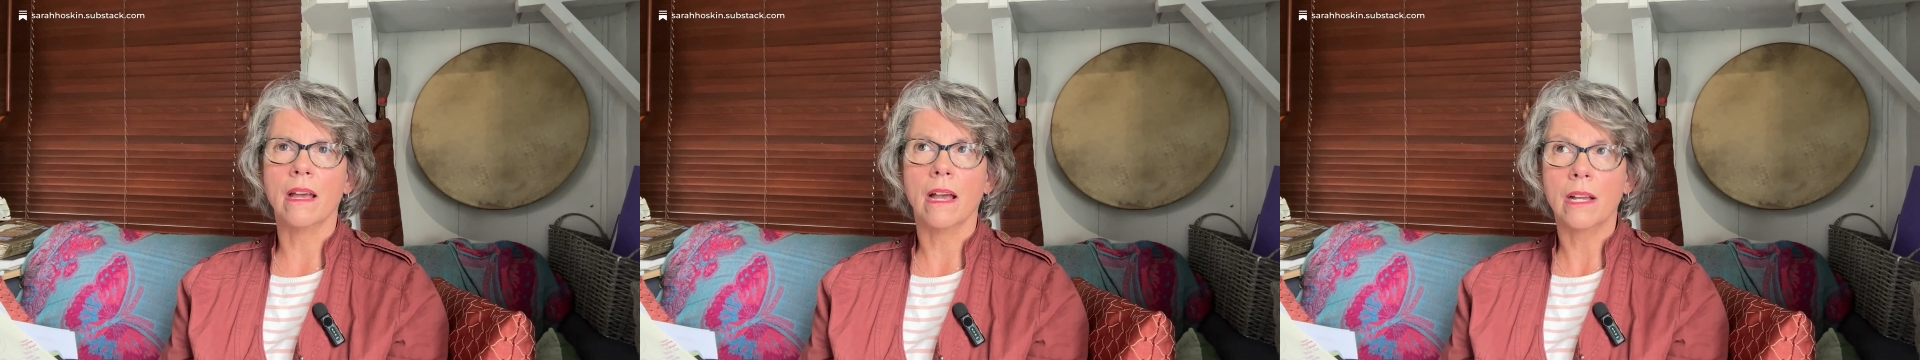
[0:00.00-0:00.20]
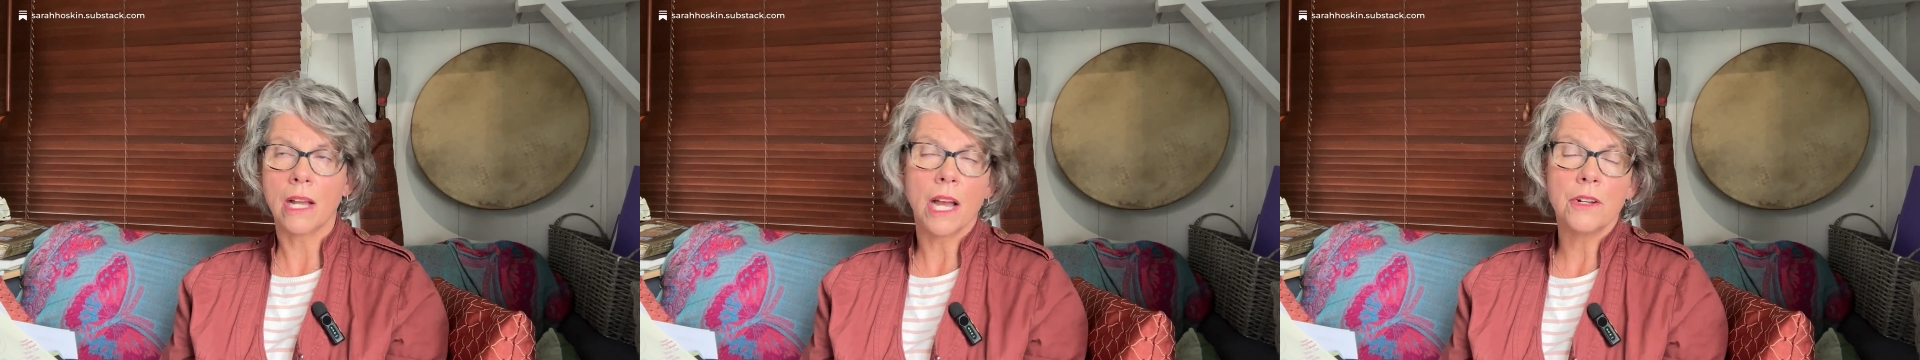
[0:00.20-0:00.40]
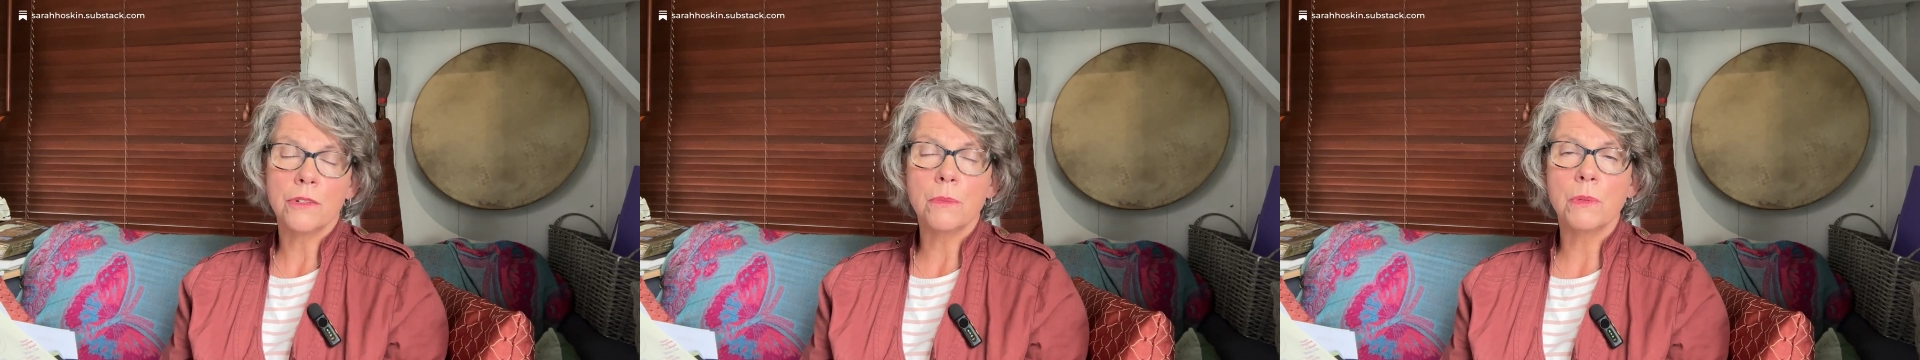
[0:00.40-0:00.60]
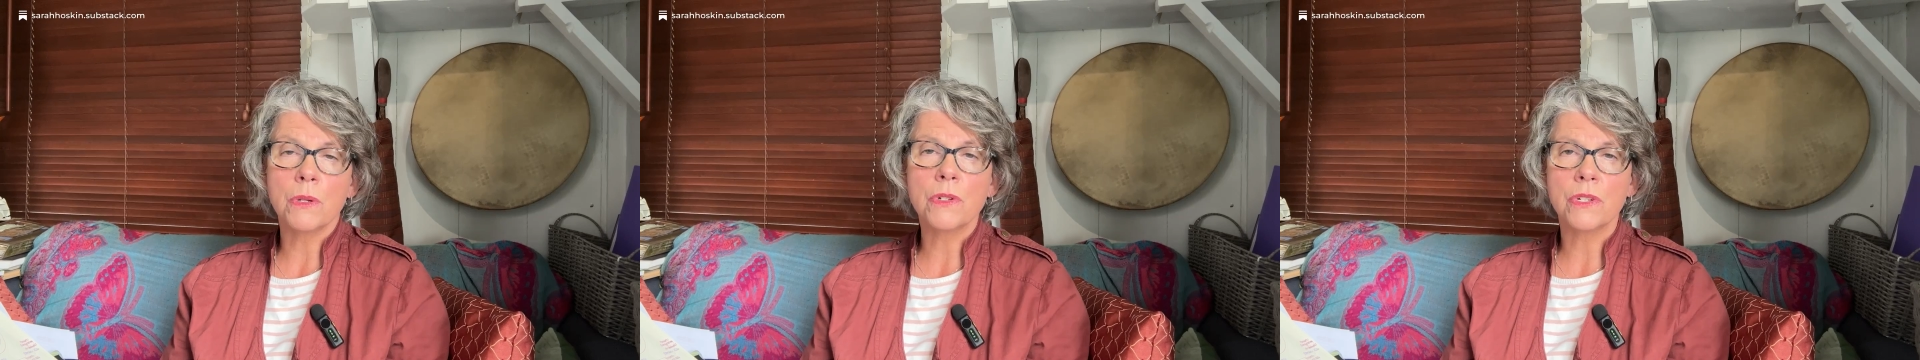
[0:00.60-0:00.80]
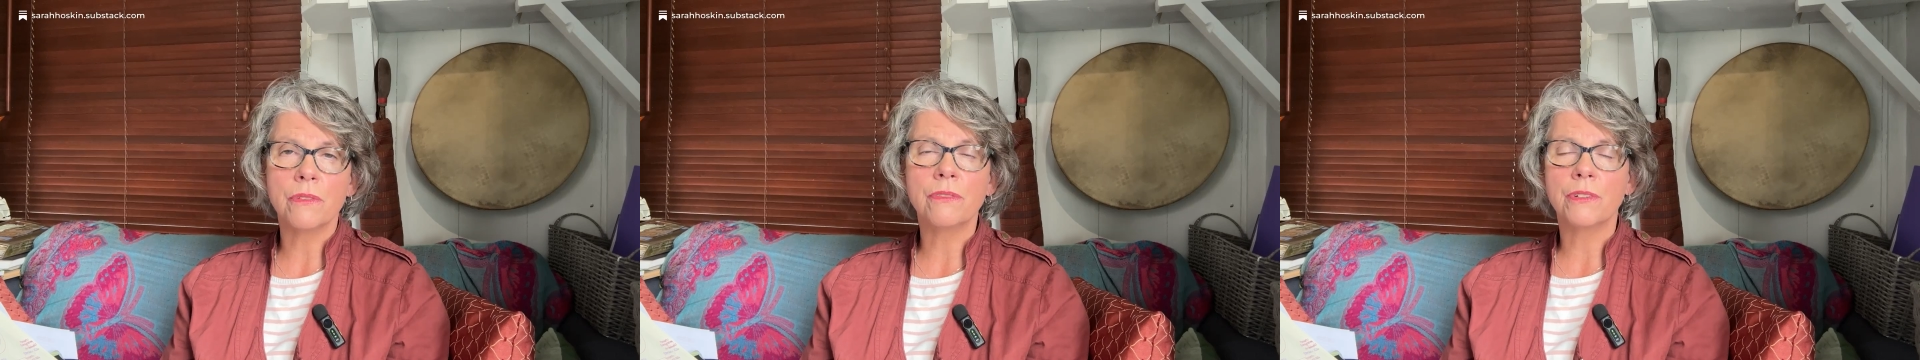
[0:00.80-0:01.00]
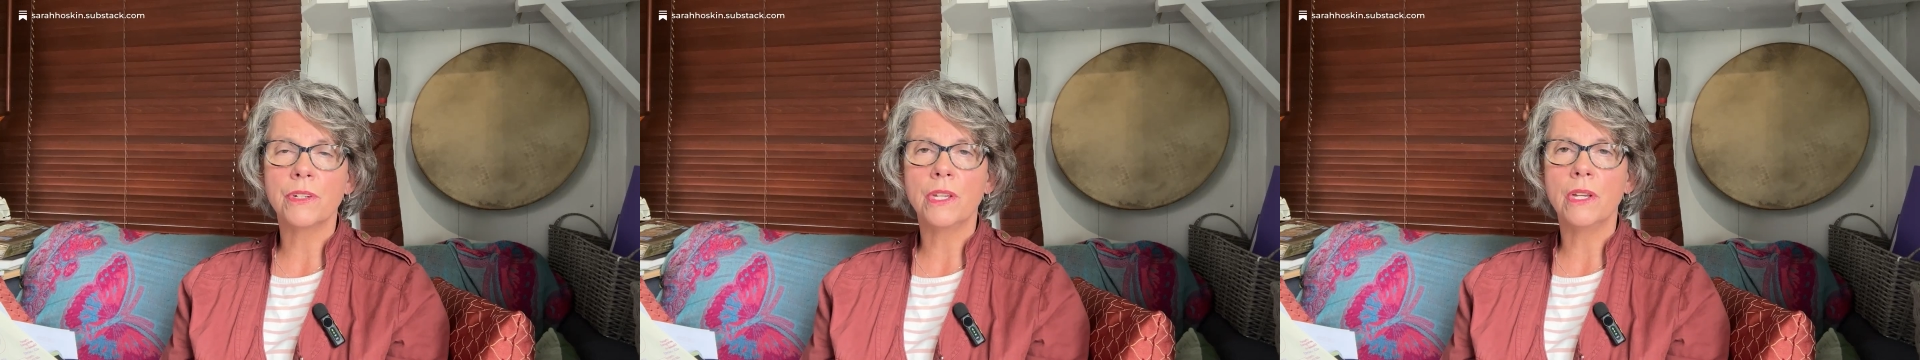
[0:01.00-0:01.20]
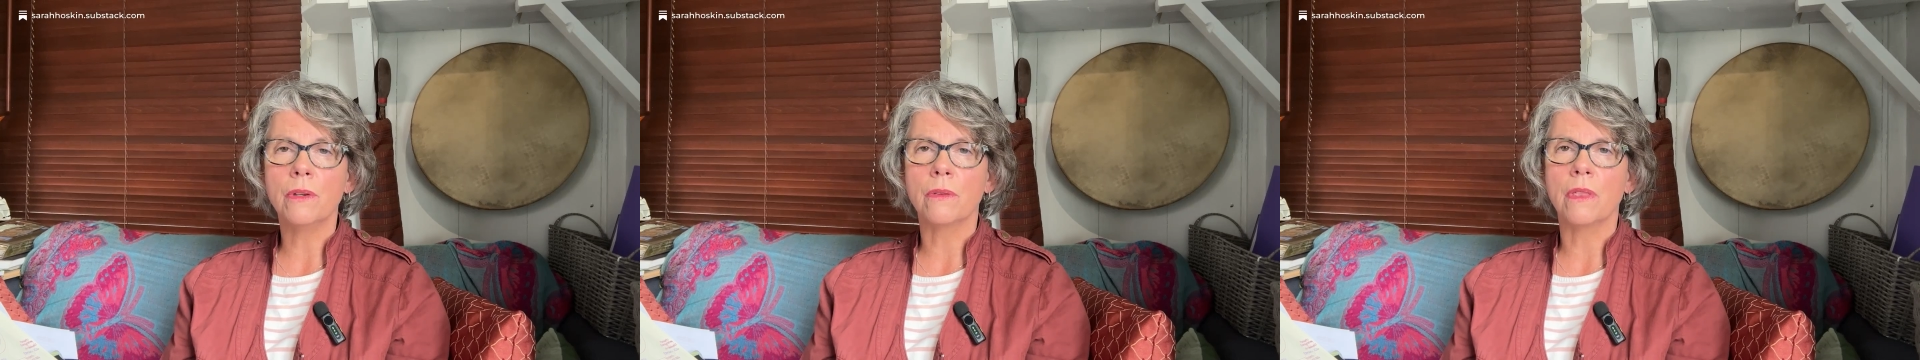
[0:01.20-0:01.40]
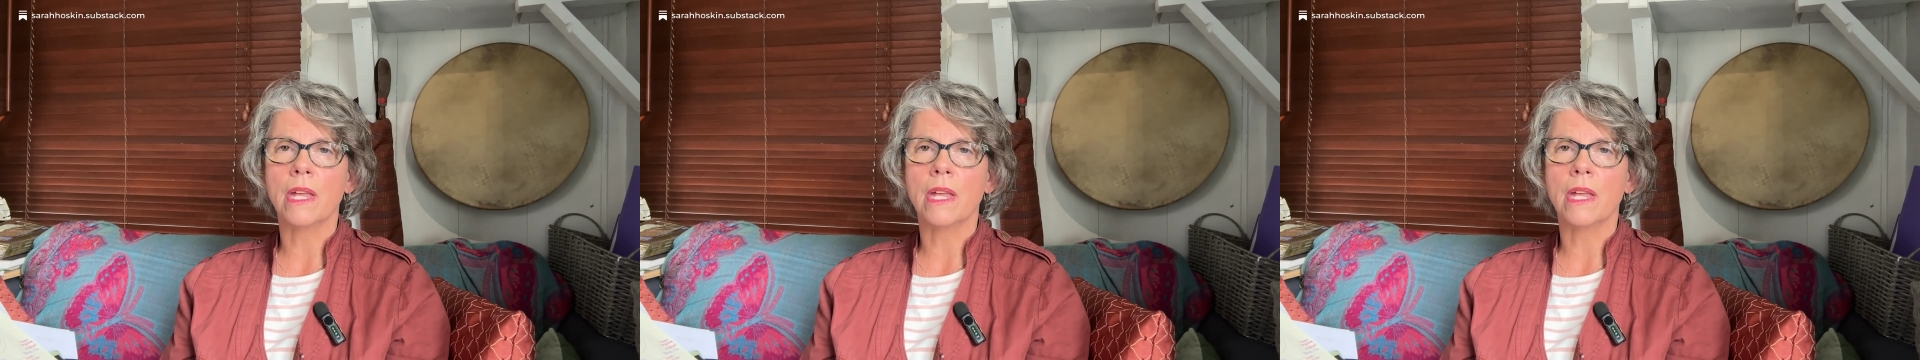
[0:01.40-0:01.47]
a contribution for you,